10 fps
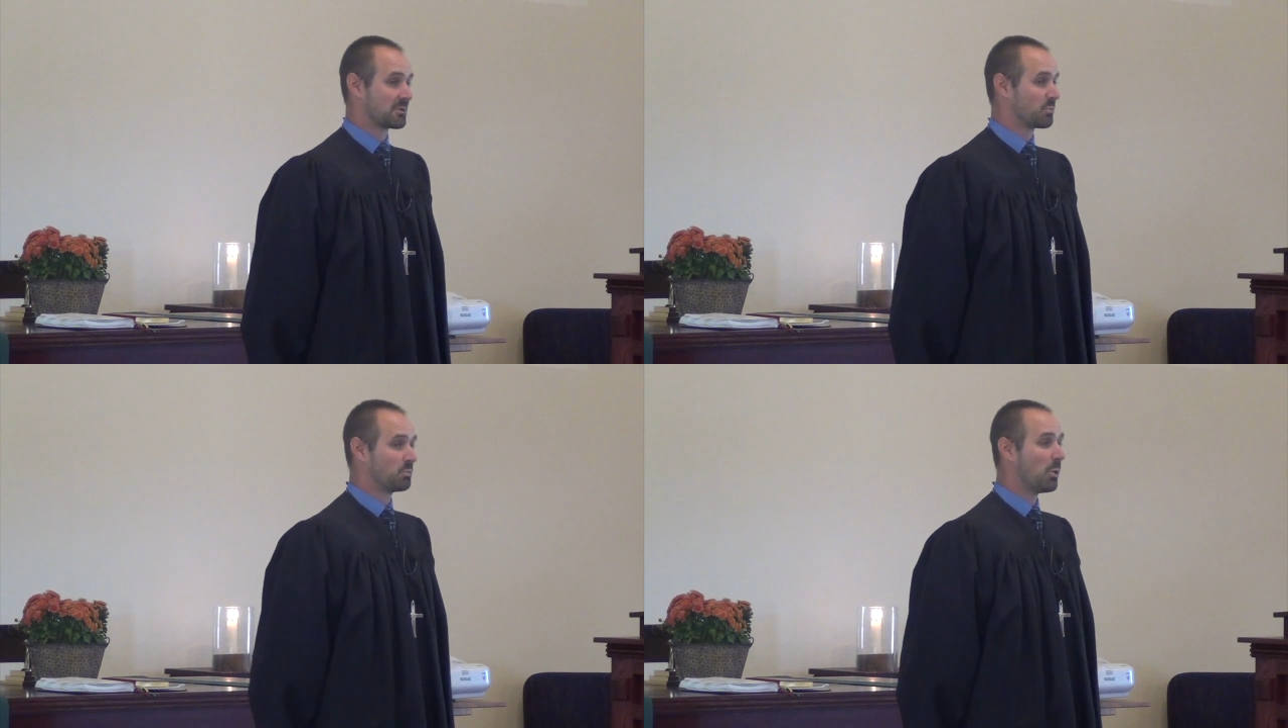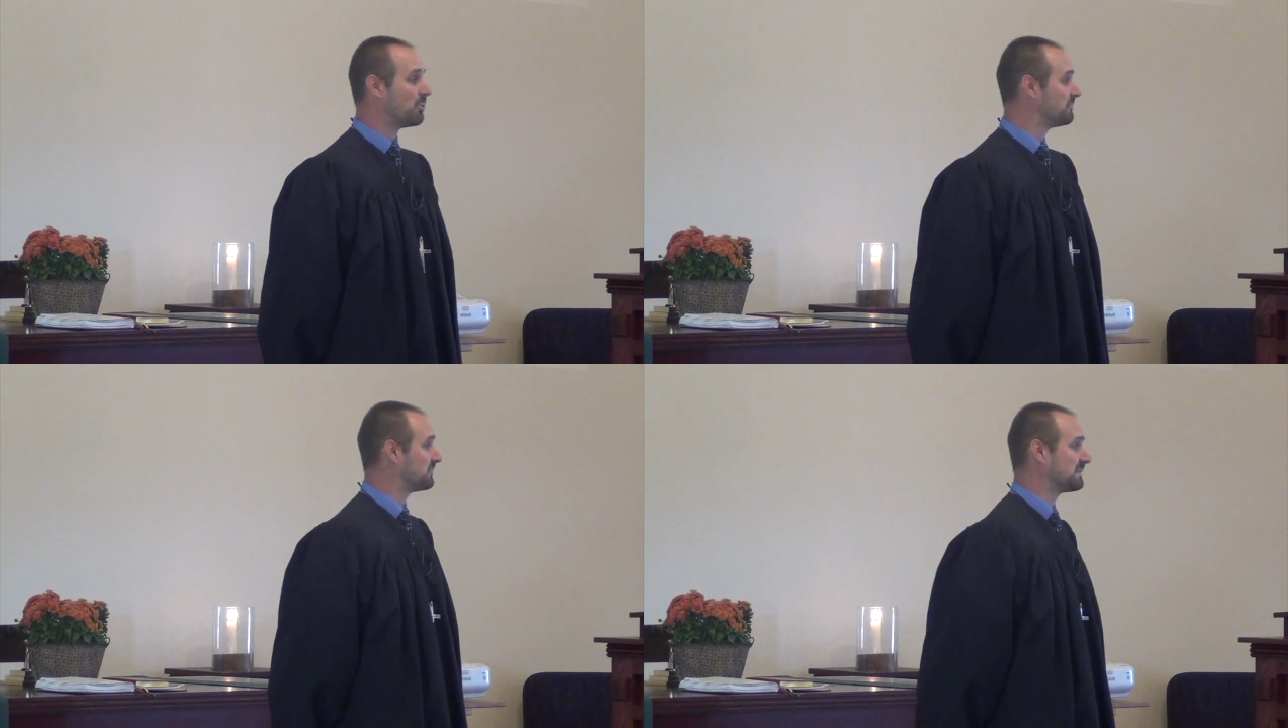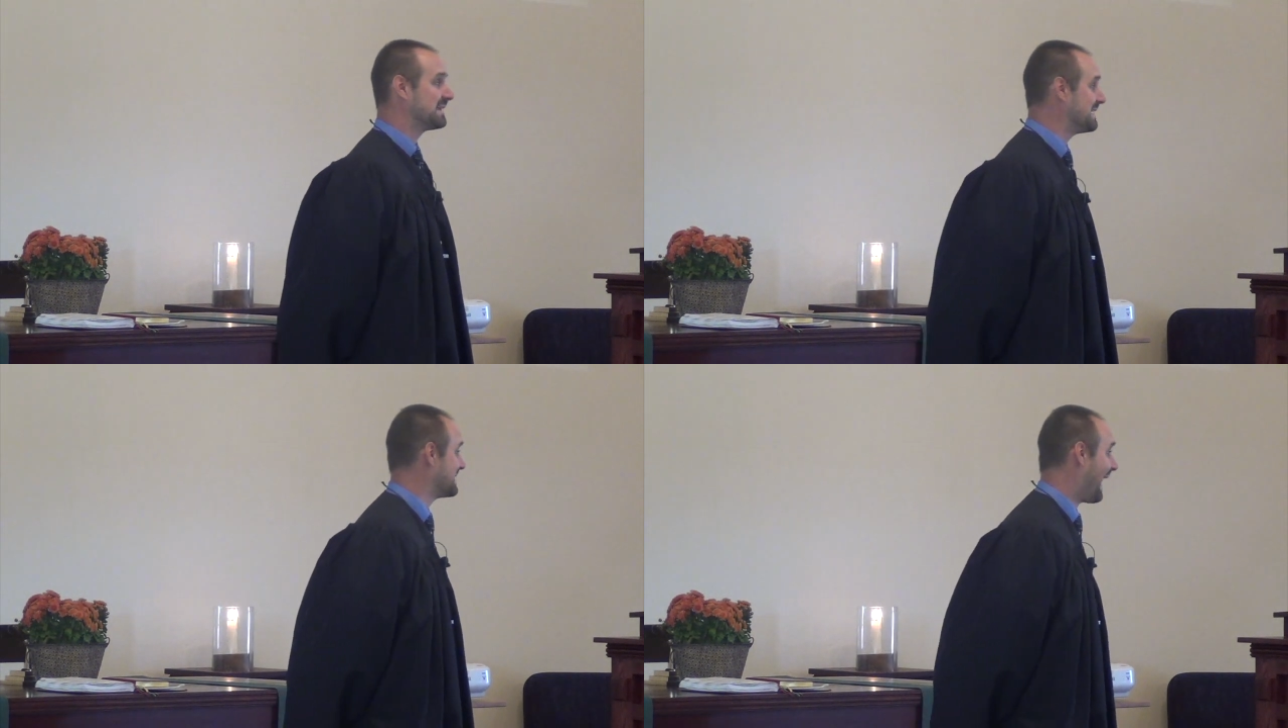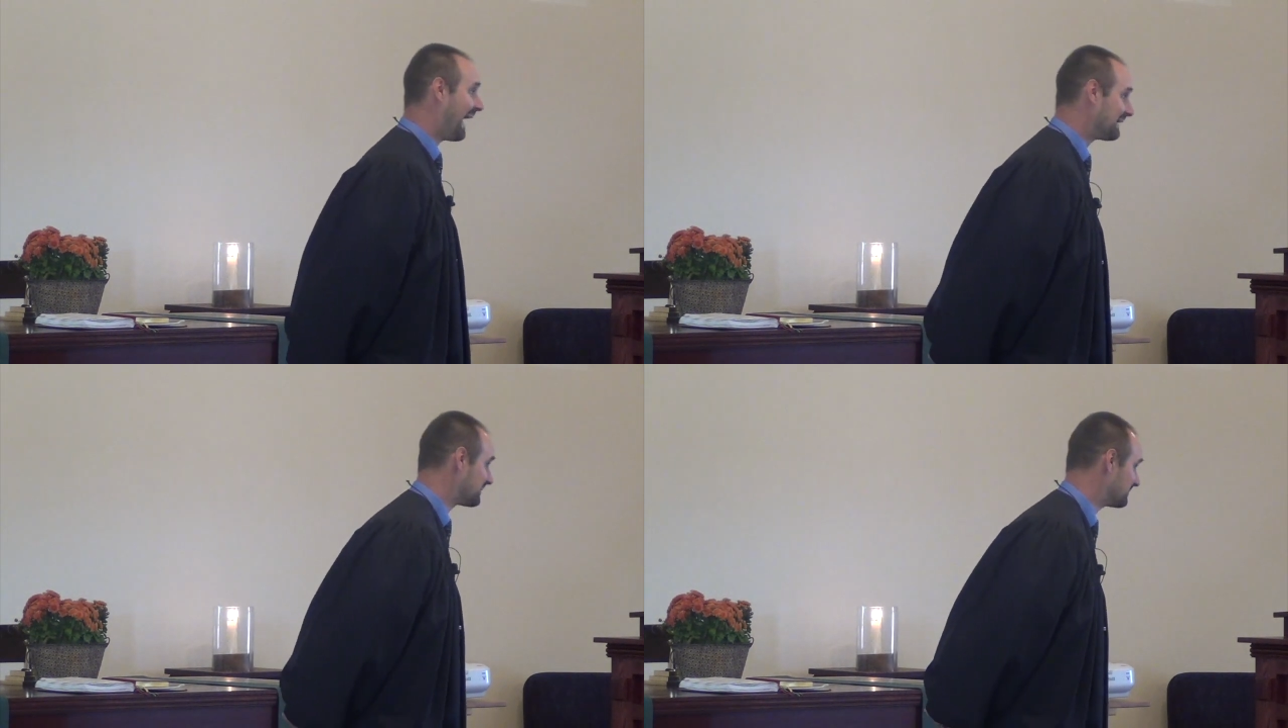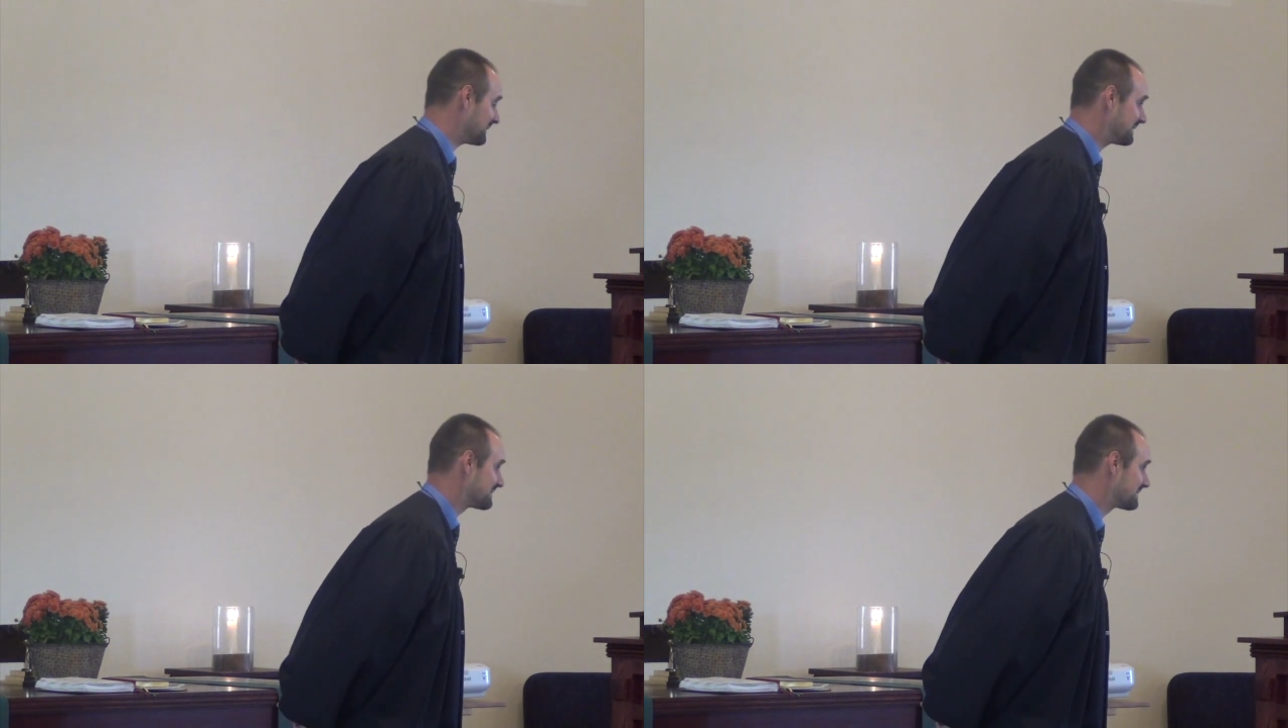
were woefully inadequate.